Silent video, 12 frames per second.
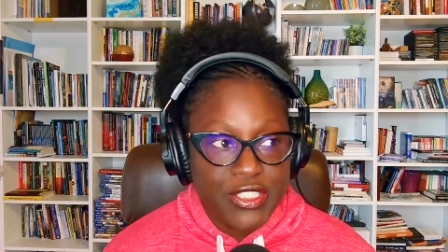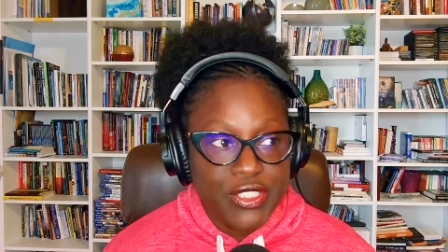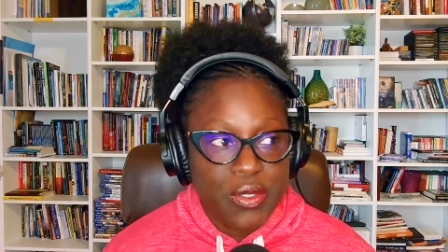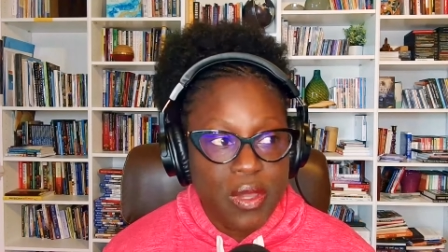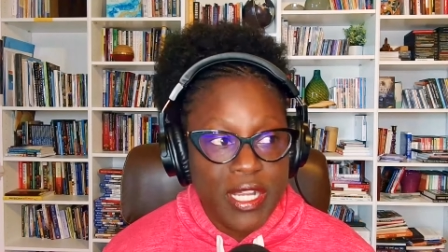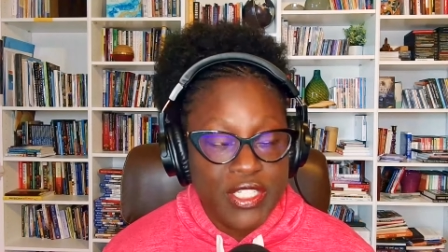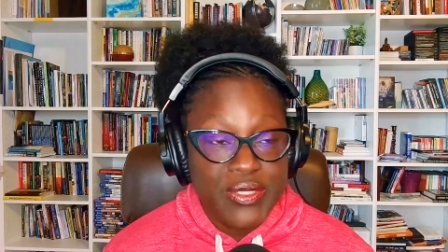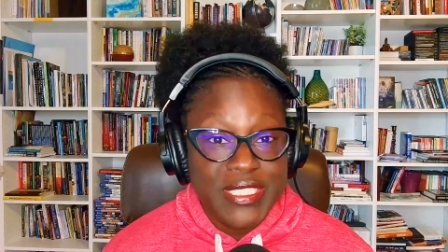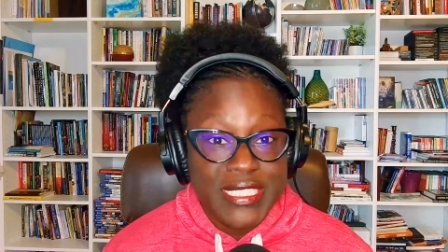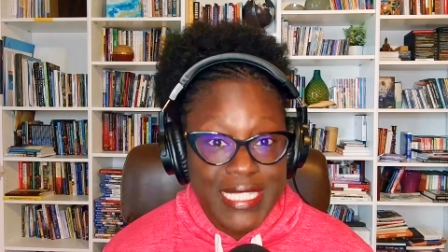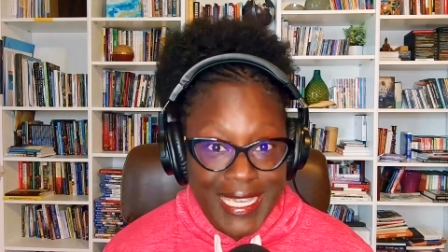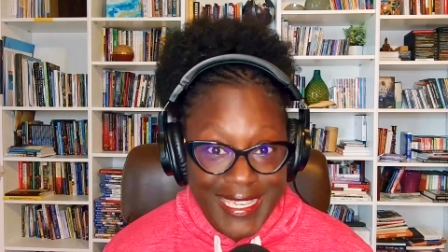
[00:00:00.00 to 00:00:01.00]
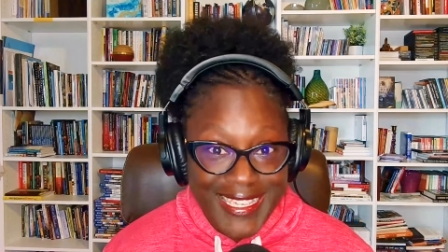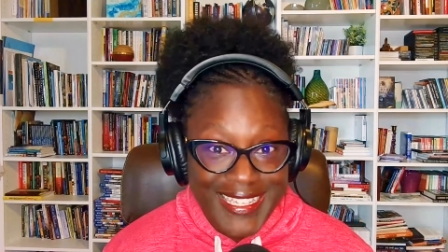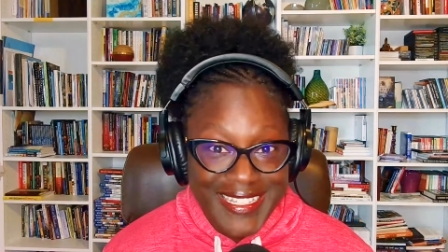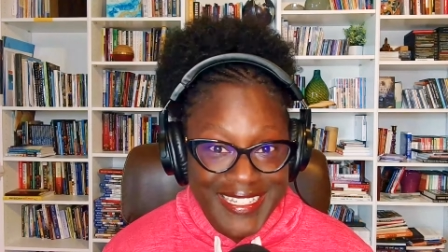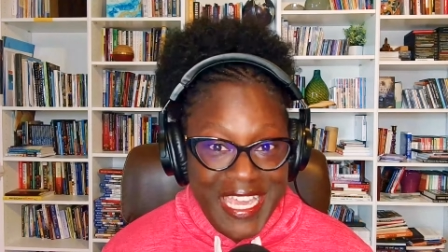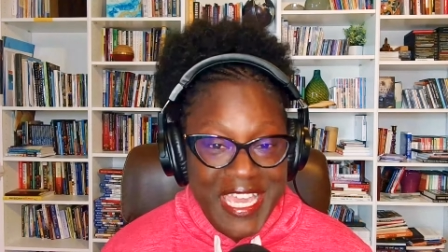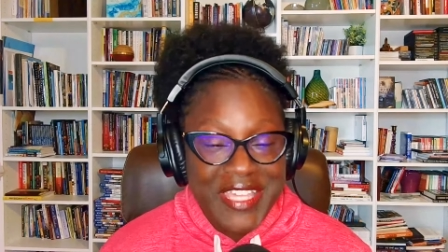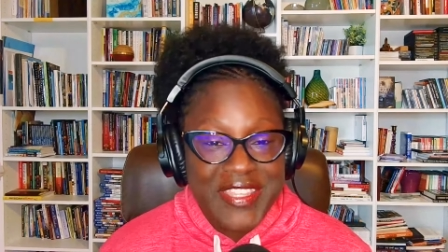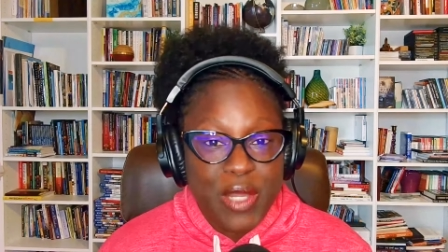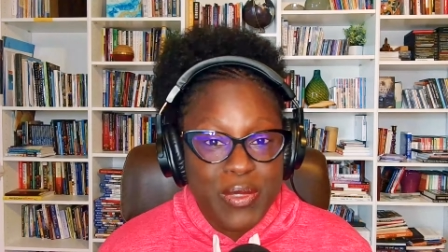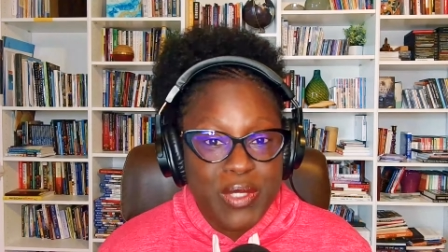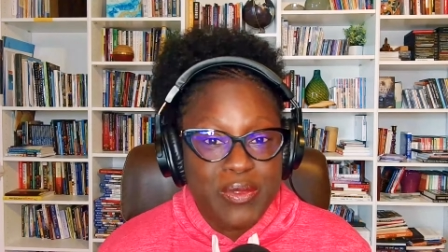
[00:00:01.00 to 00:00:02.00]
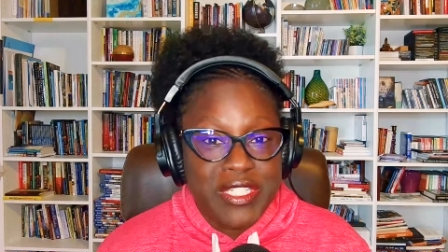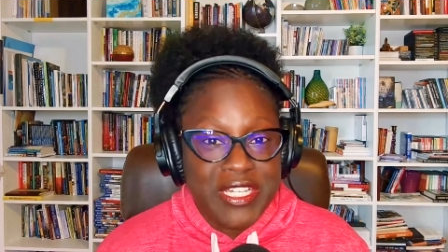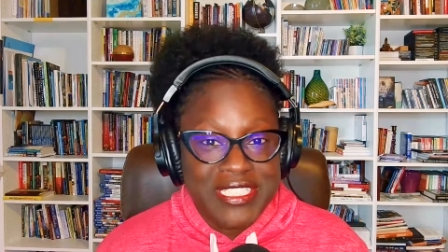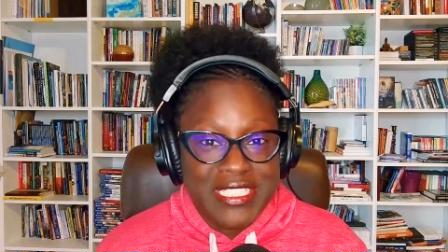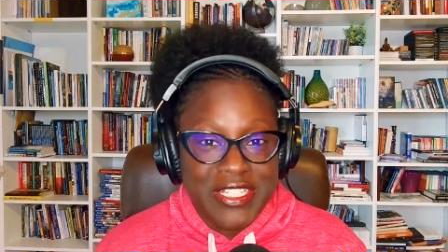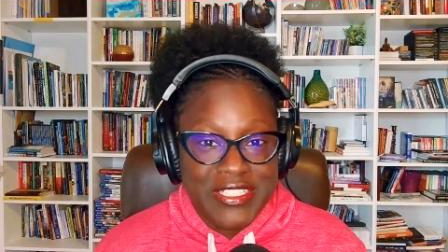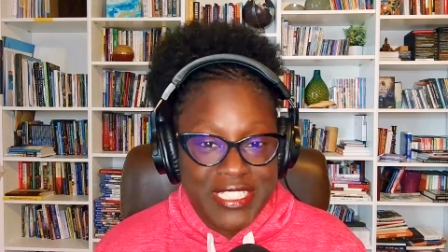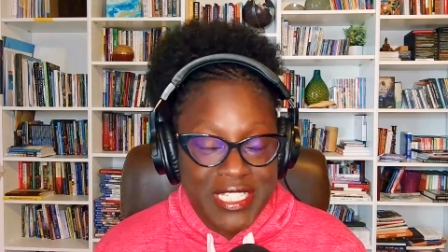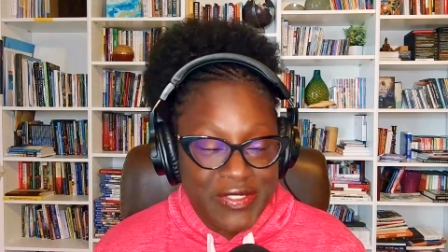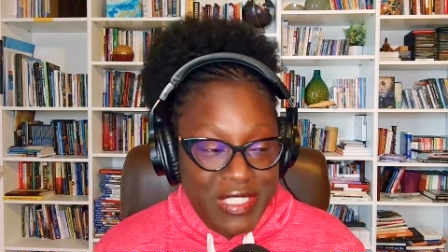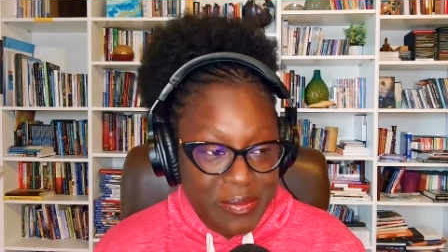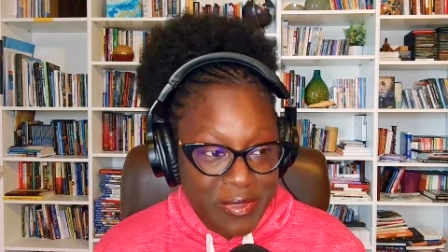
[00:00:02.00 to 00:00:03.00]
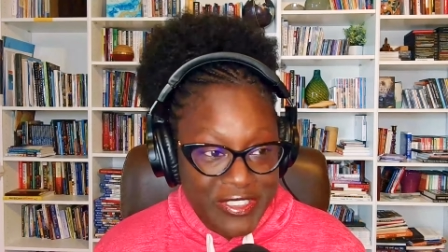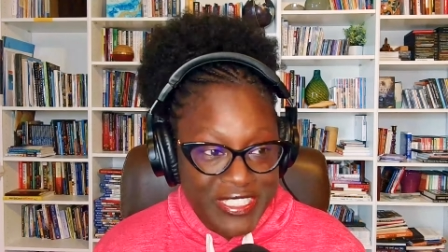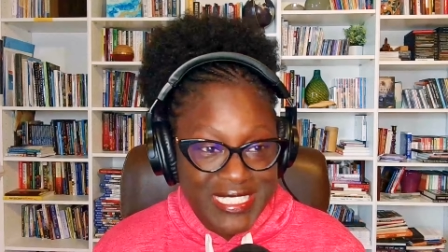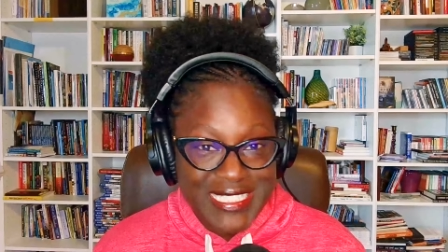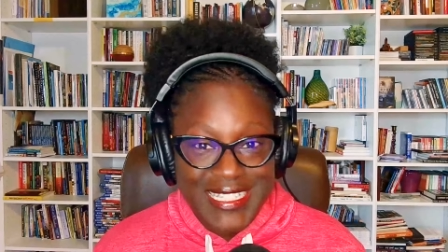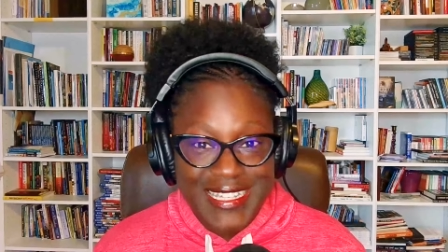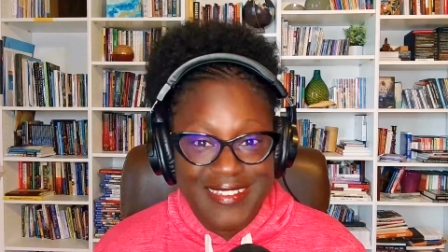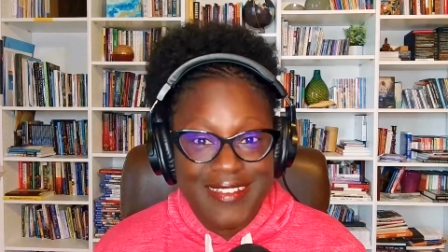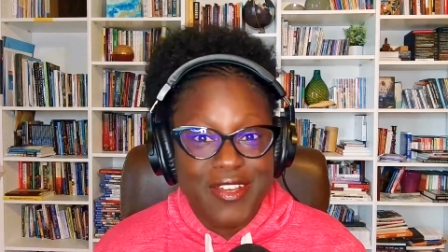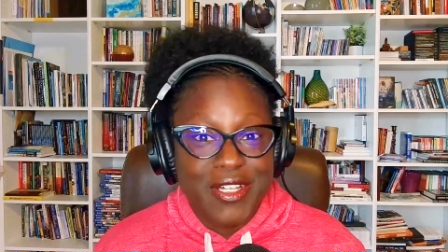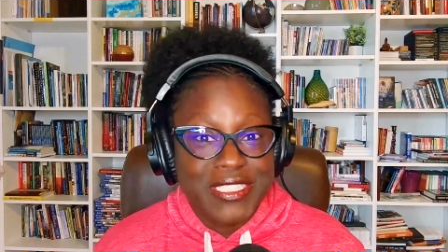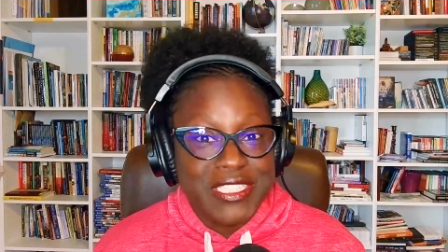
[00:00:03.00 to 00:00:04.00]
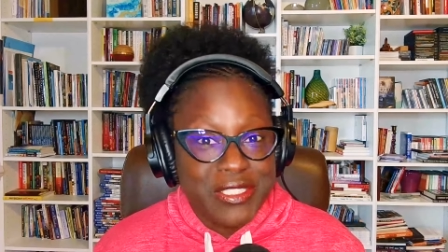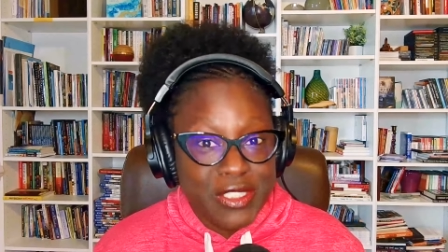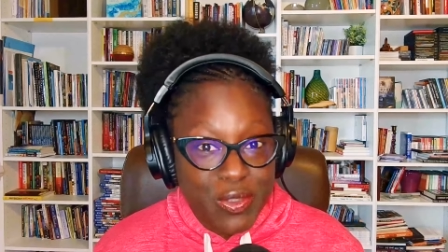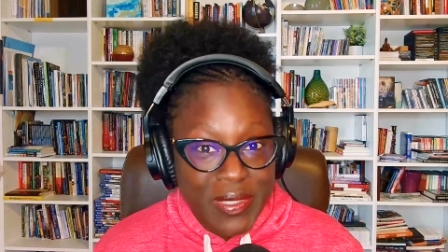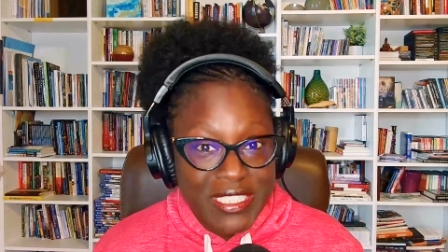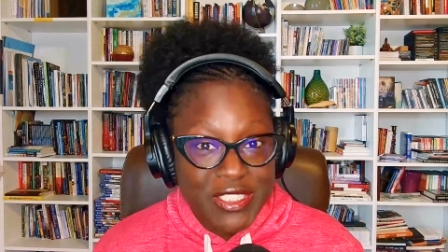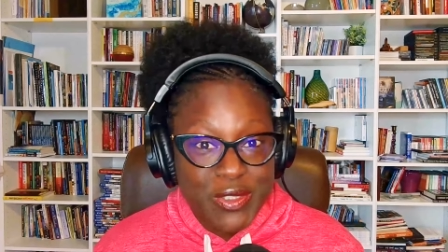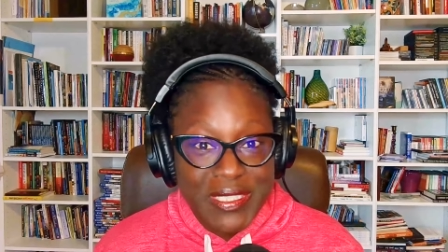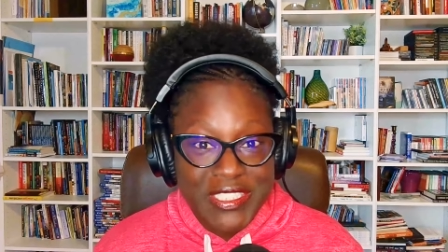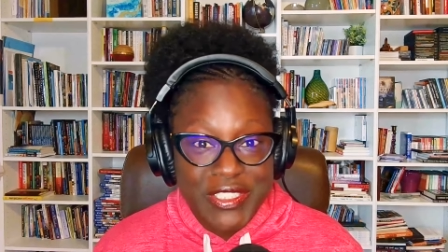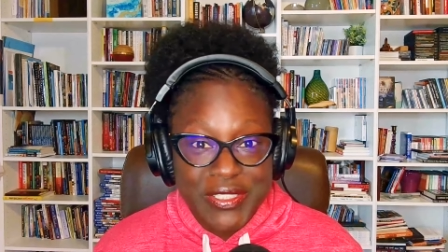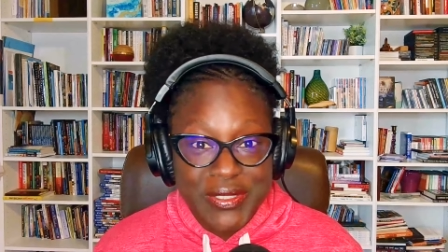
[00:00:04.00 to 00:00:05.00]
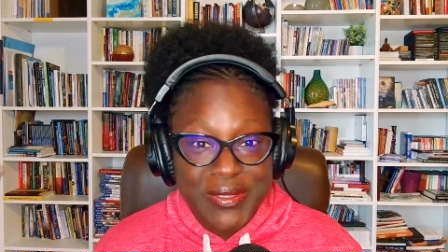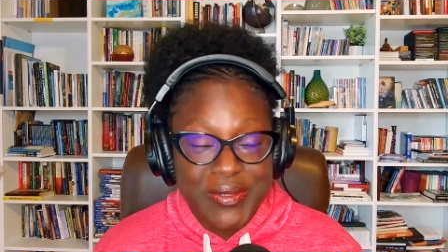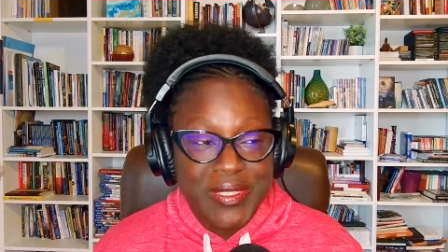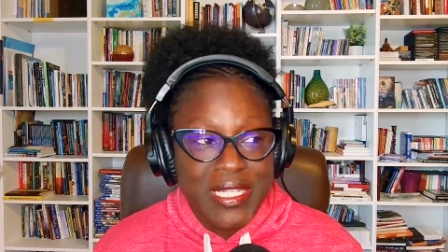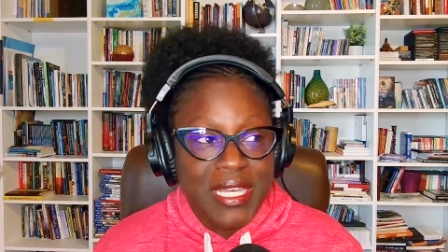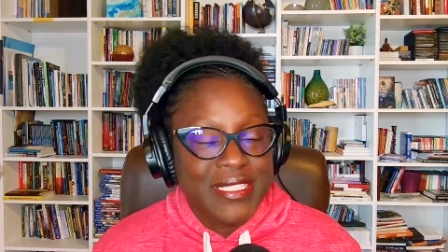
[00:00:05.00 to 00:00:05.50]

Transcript: So are you saying that we will not see ourselves in person again until 2022?